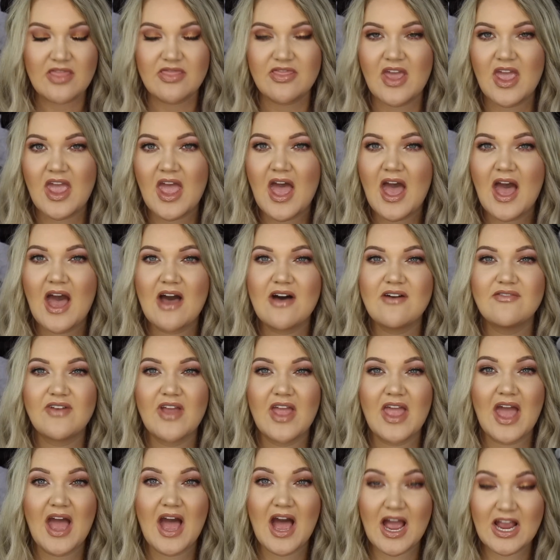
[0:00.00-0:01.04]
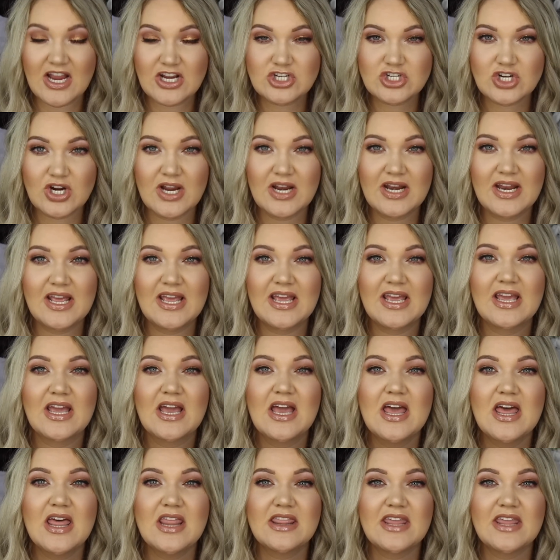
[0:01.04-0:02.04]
They have a hydrating,